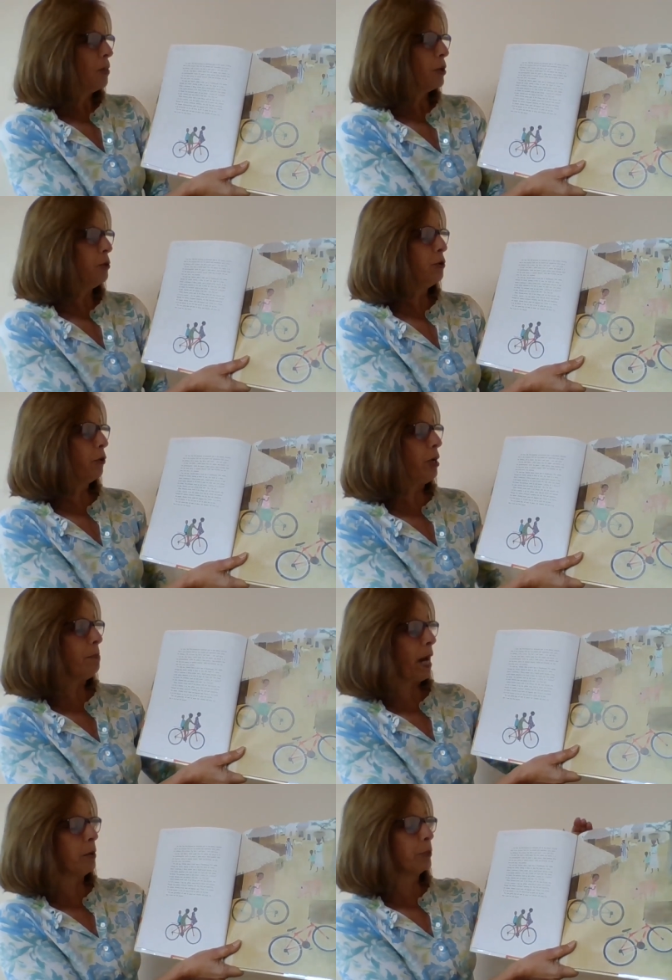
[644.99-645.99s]
The new green
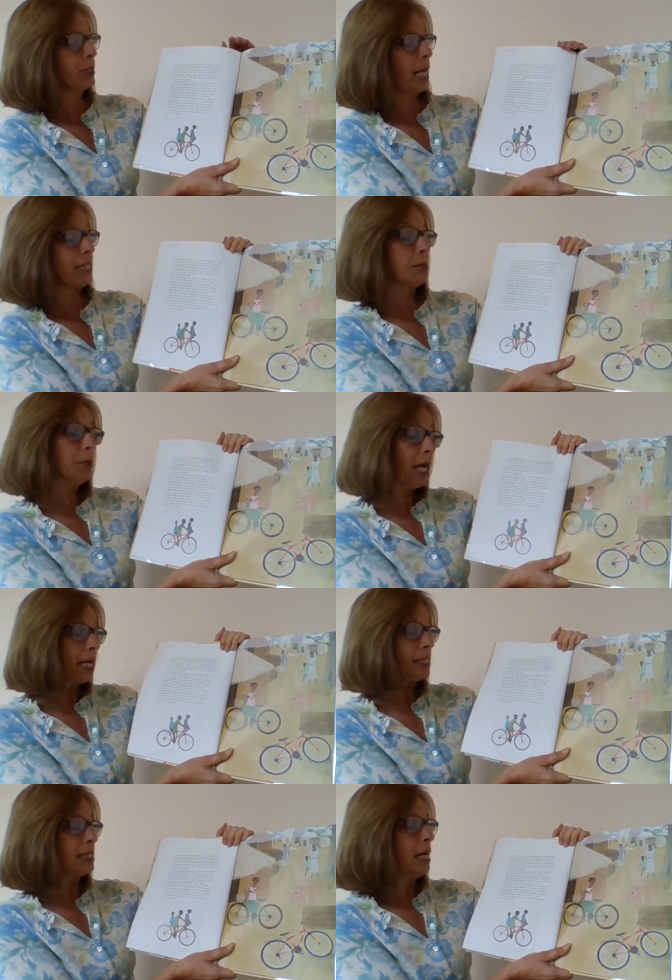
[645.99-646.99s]
bike will take its
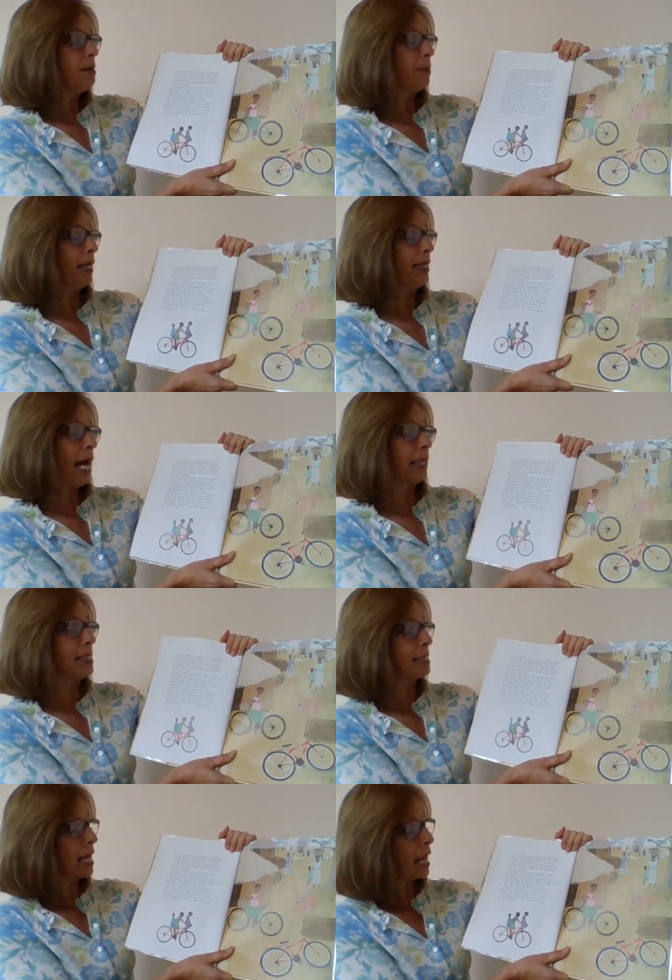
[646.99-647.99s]
place, but
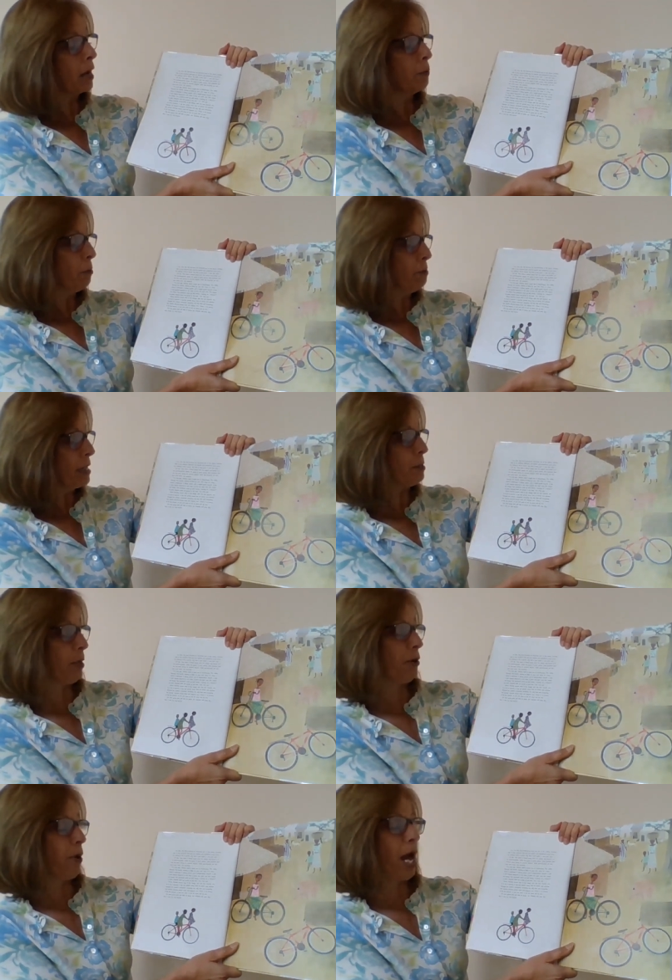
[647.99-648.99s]
Aletheta will miss
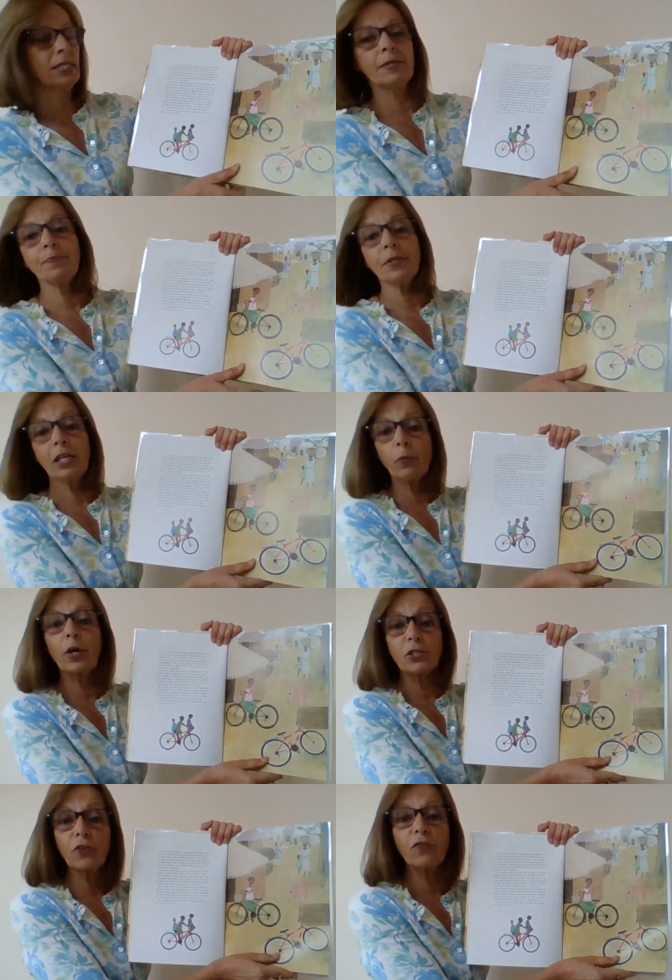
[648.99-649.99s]
Big Red. It
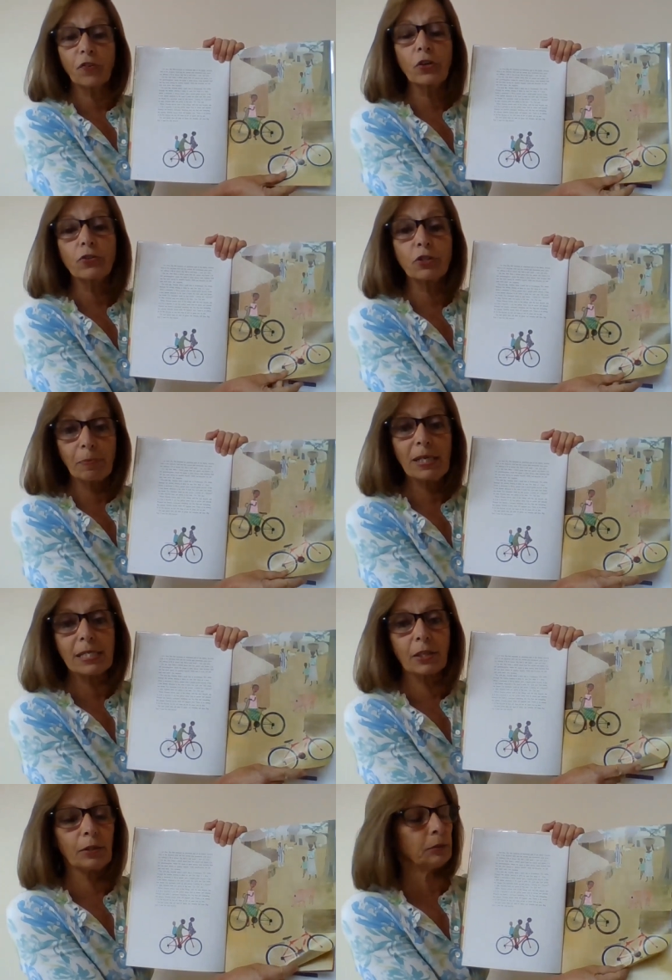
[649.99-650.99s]
was her first
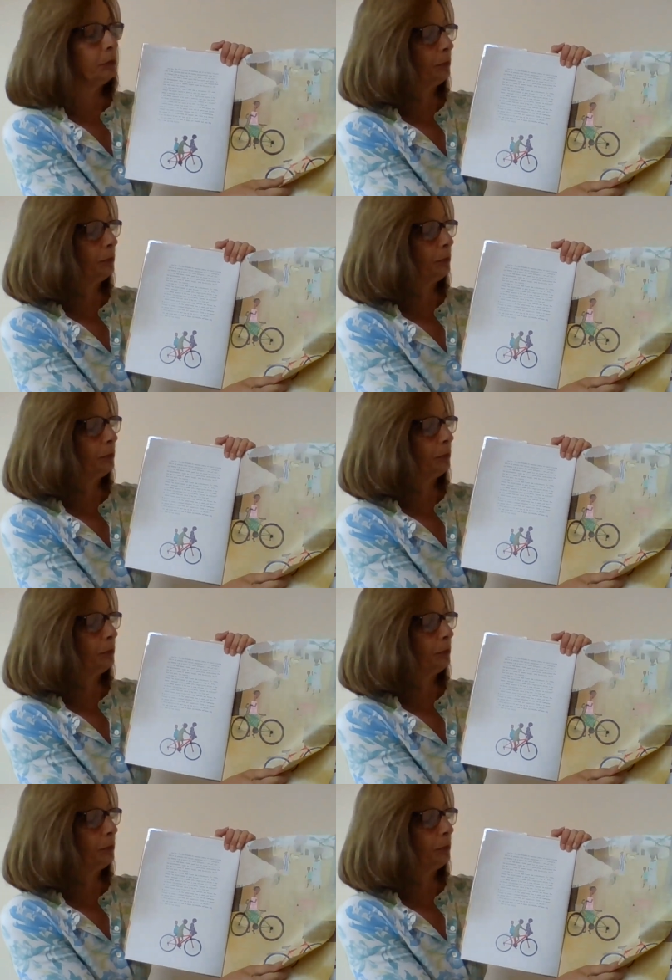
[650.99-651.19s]
bicycle.